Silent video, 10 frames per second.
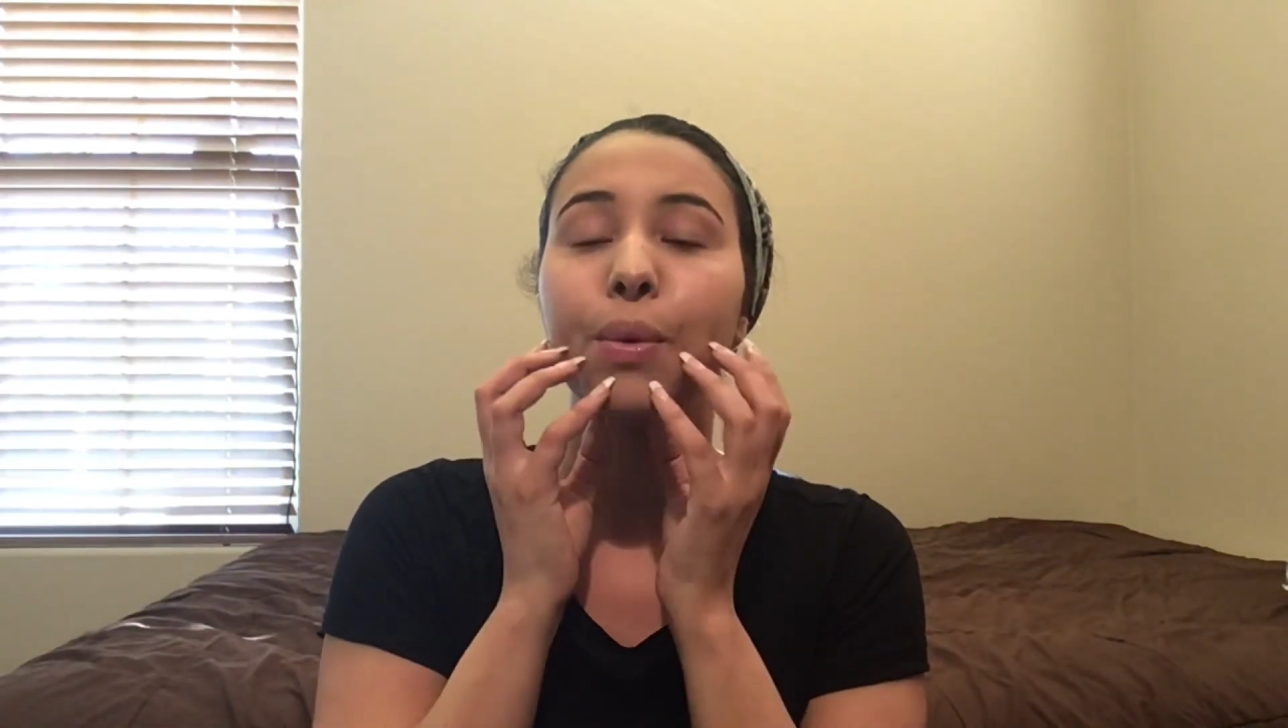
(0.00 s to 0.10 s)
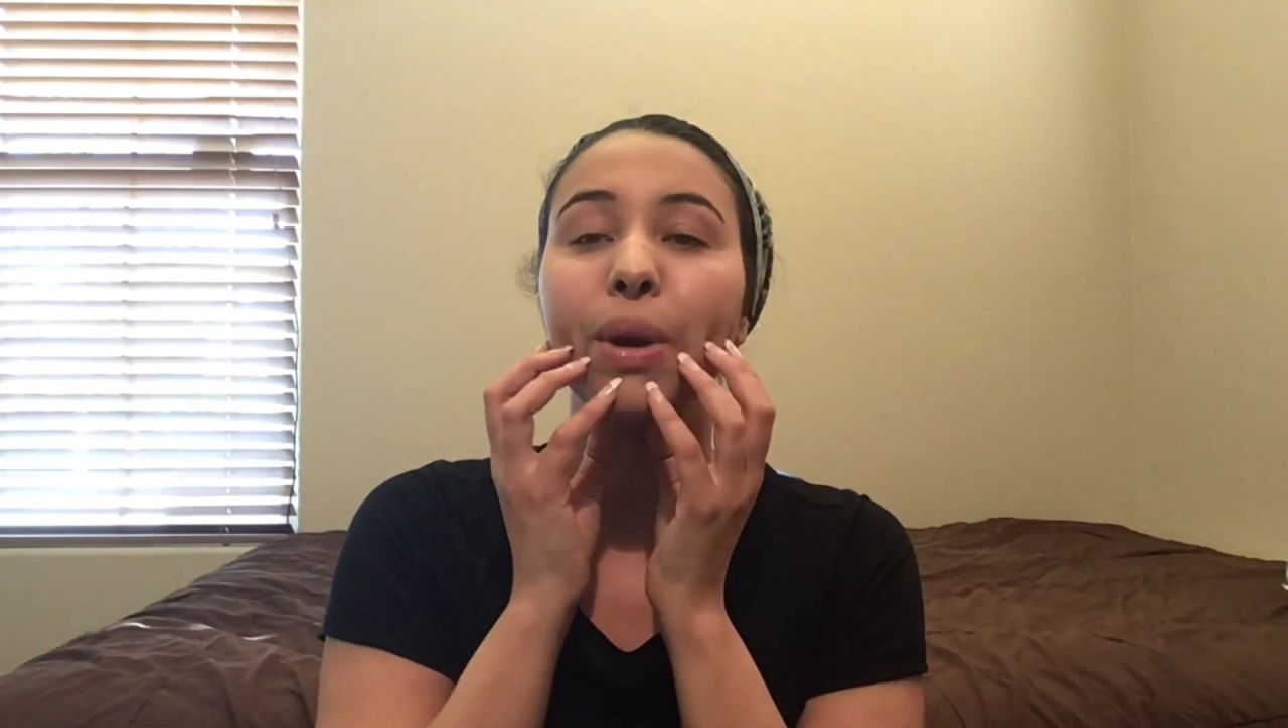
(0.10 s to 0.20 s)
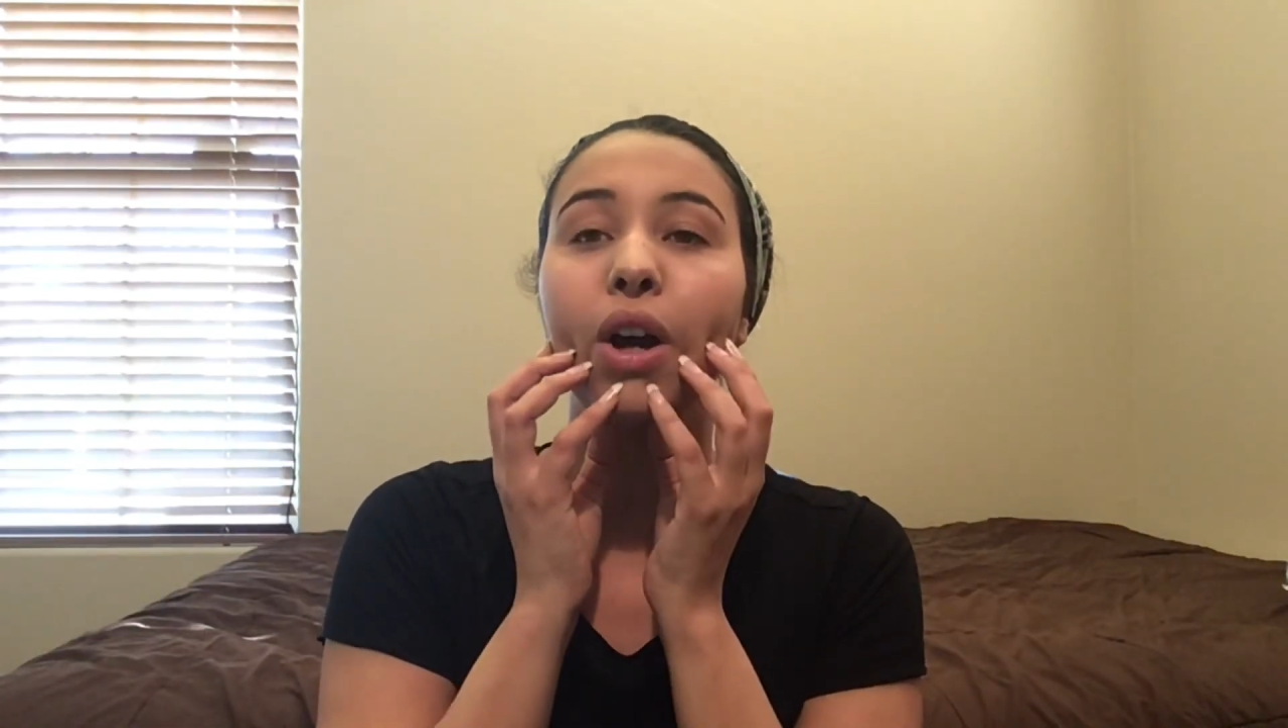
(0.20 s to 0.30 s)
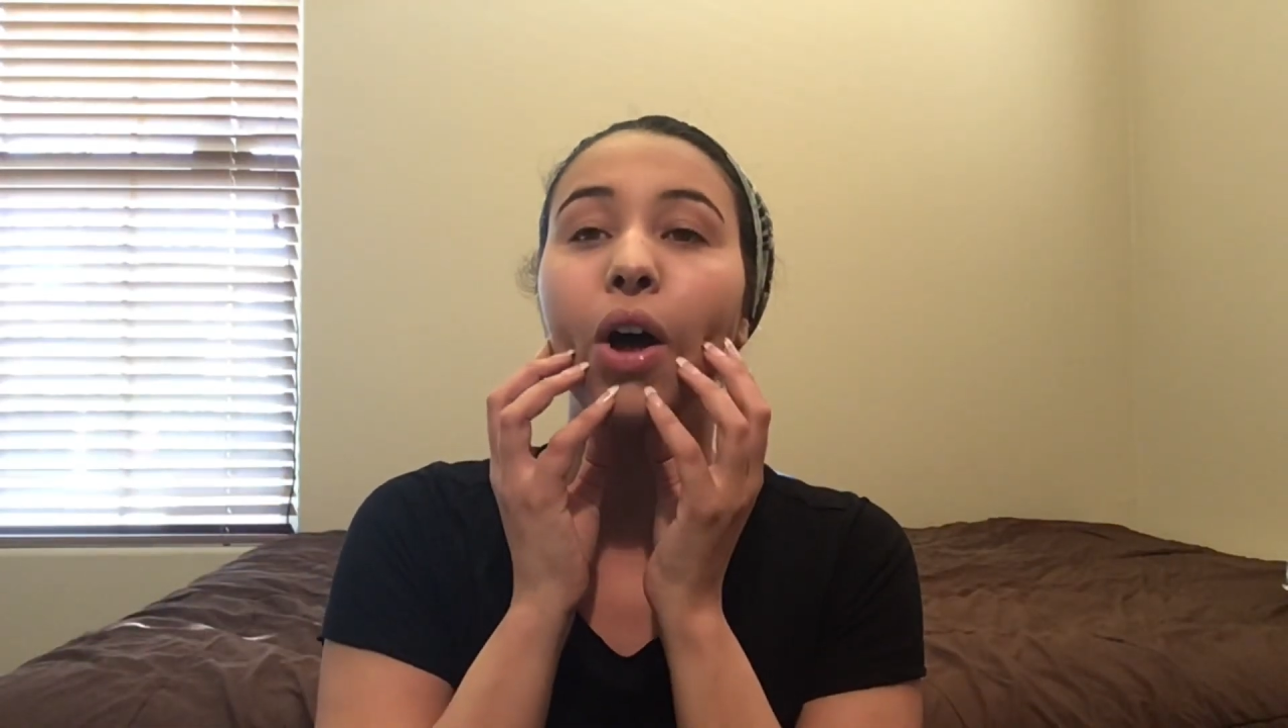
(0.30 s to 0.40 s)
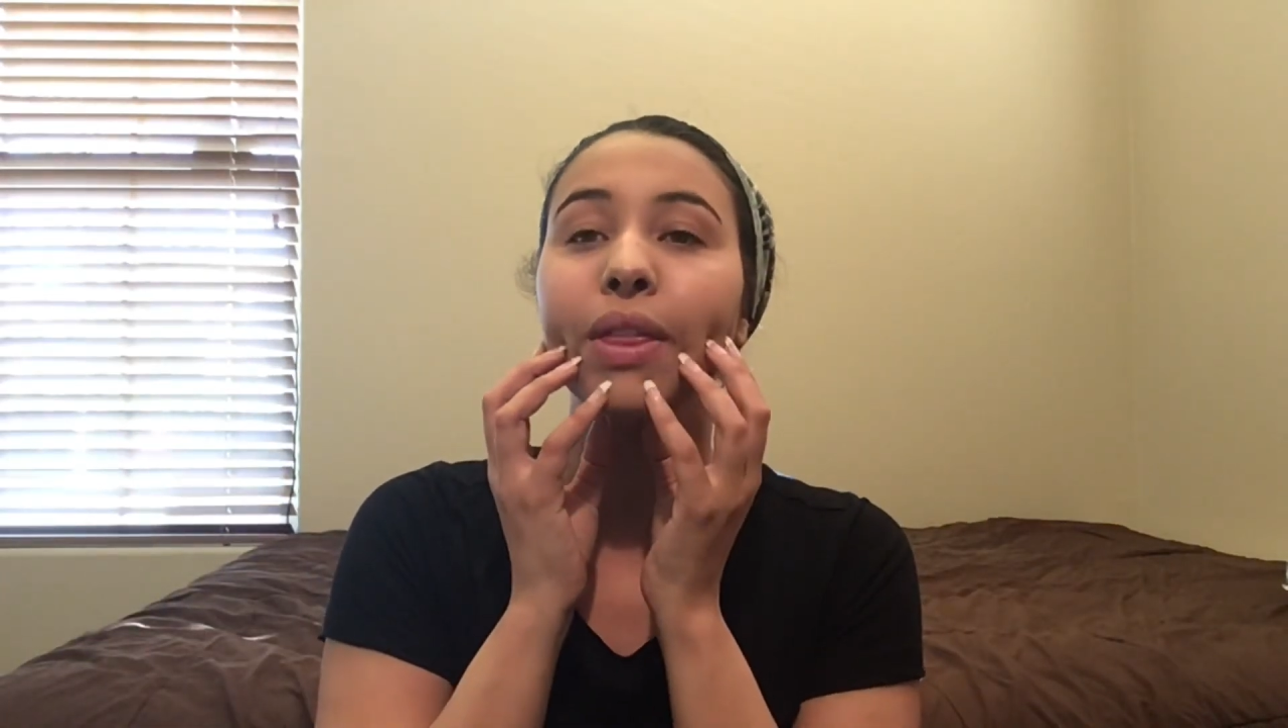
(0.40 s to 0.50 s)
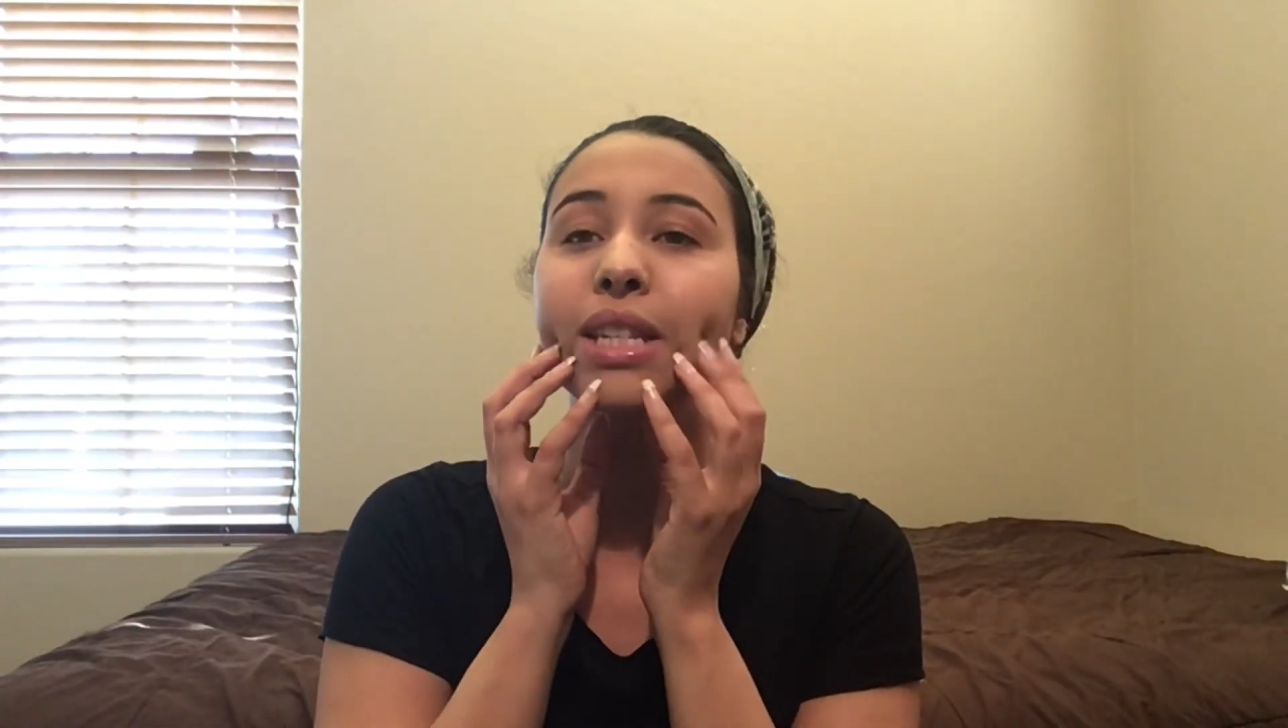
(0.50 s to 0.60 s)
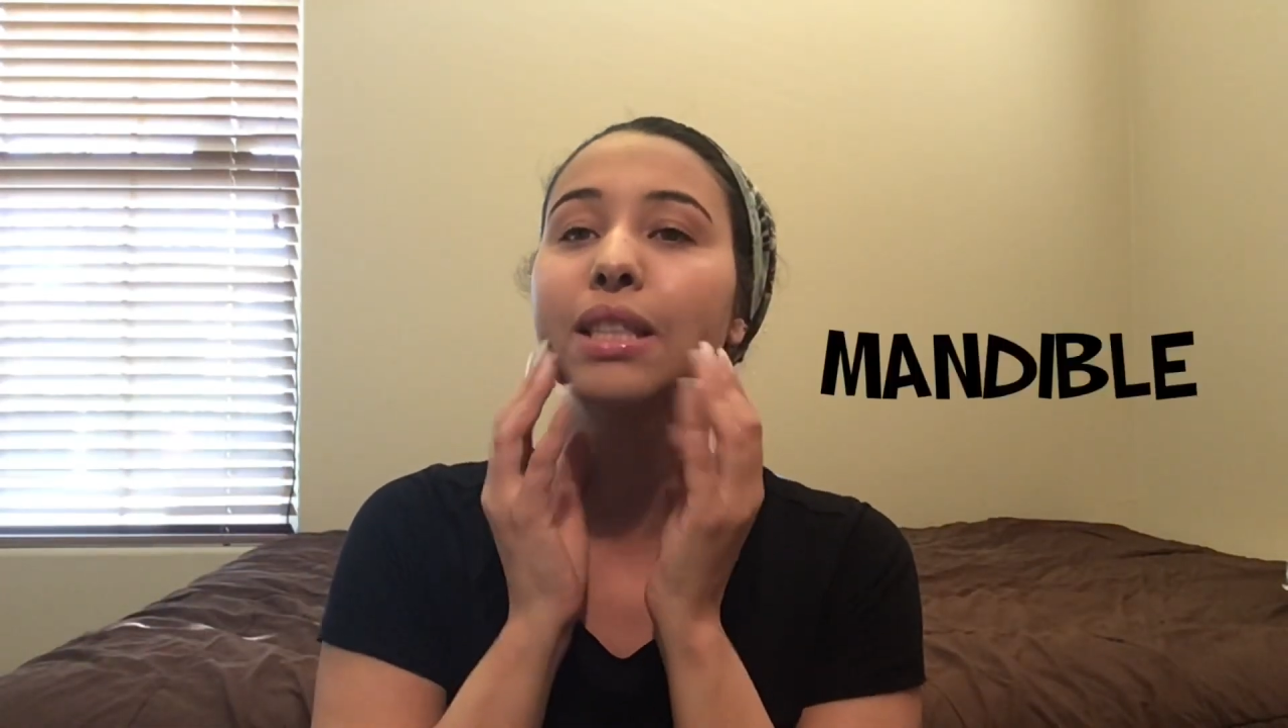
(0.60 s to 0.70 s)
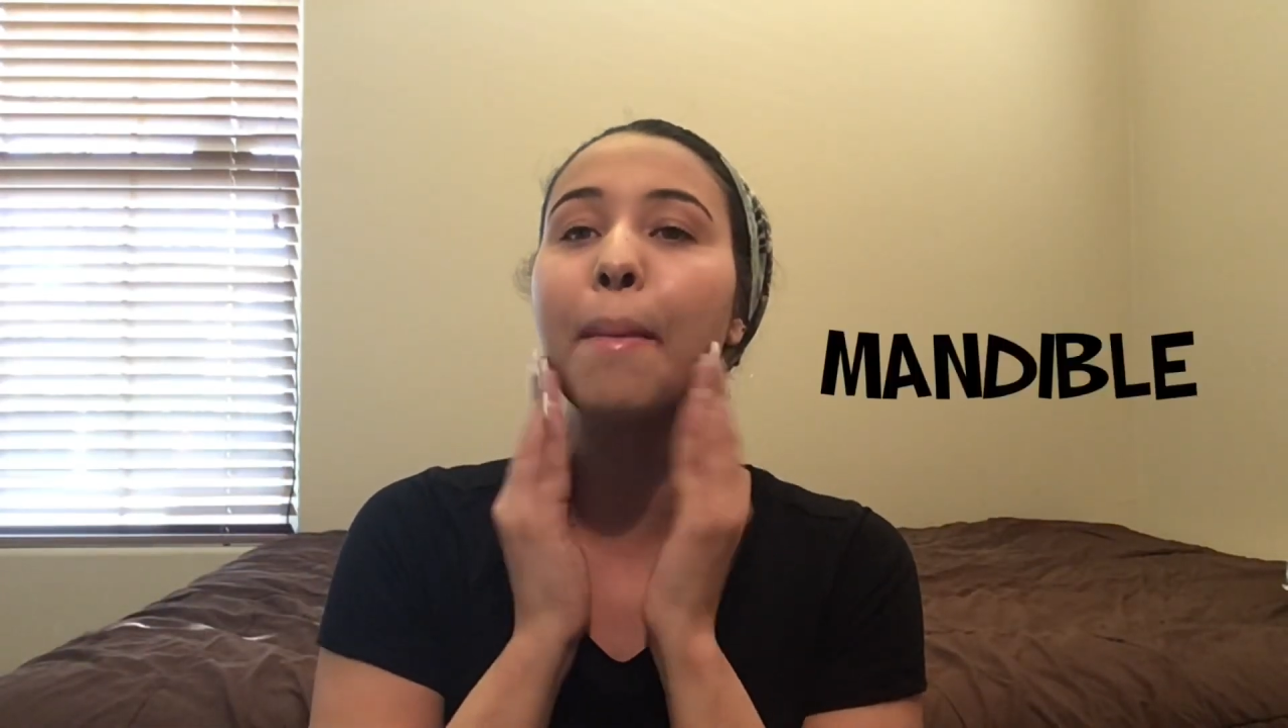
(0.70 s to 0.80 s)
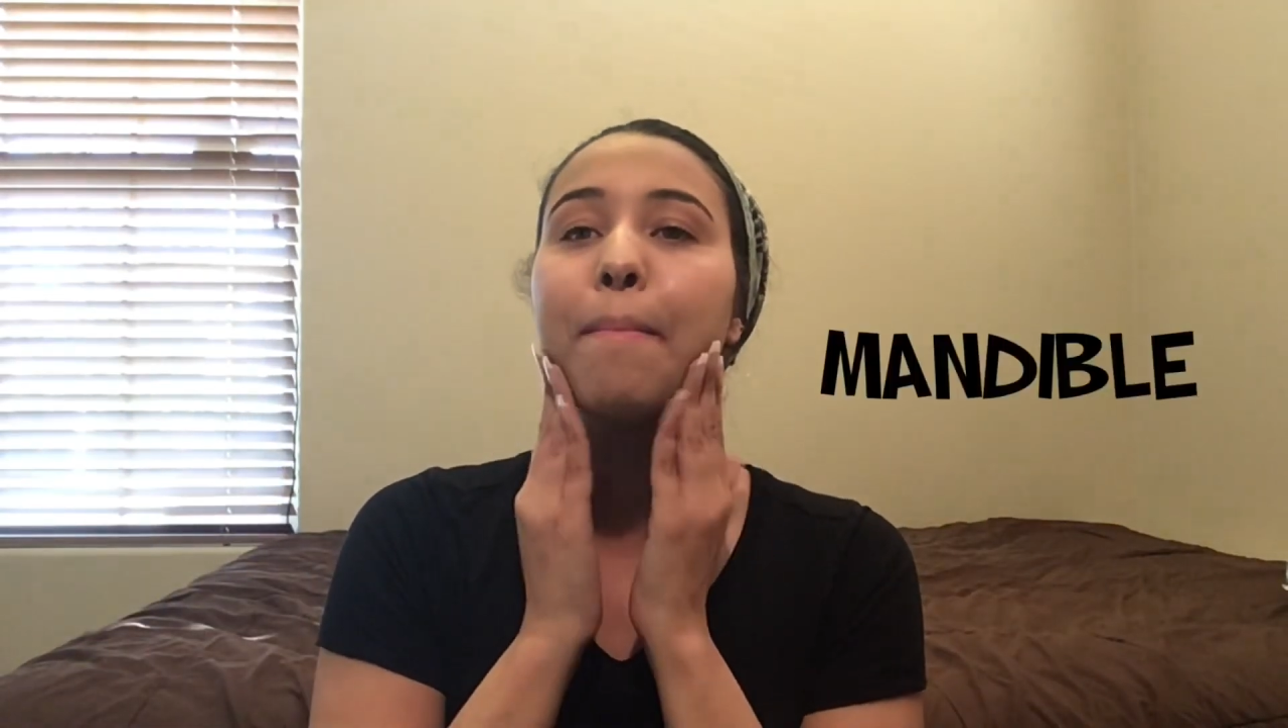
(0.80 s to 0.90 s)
We call this the